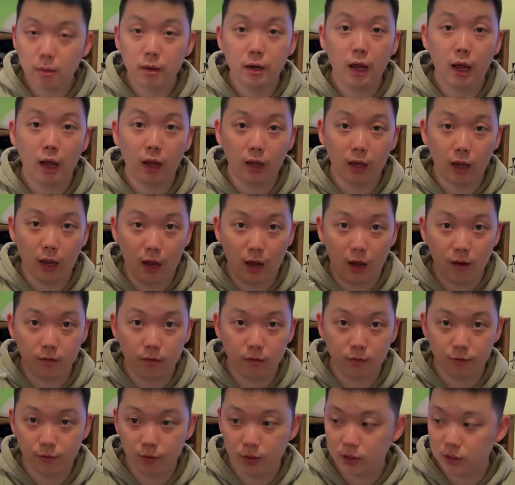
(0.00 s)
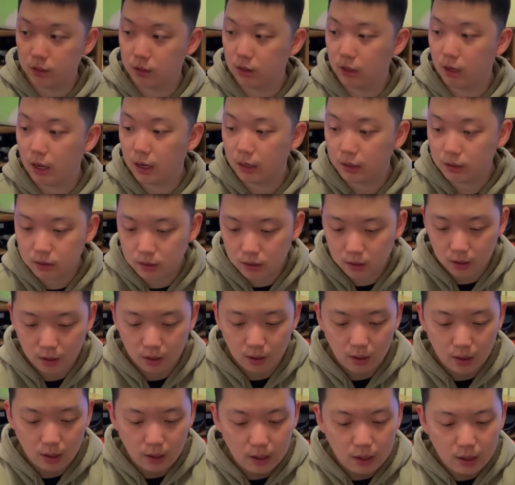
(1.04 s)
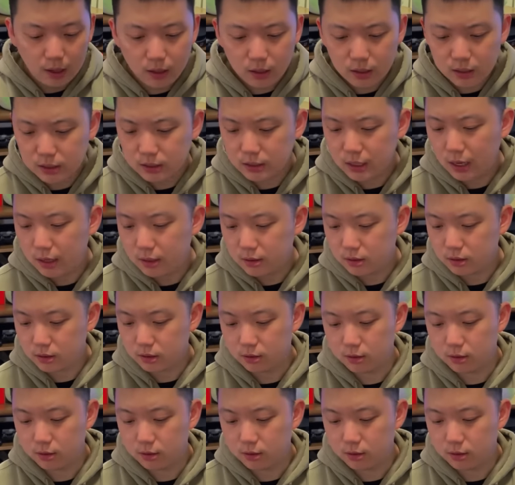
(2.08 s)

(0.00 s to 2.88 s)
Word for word: nine, I have the Fission eight. In a sense,